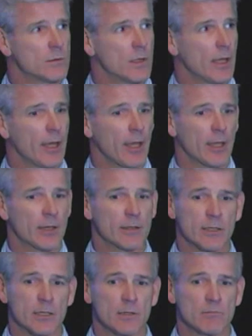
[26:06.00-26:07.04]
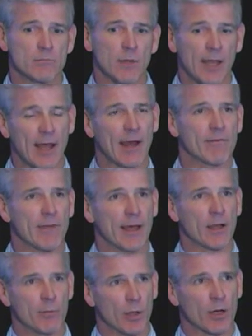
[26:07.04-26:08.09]
And have
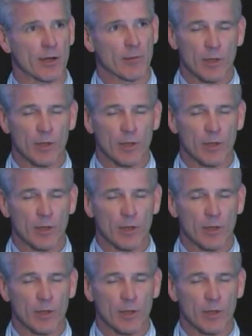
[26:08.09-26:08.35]
that ability.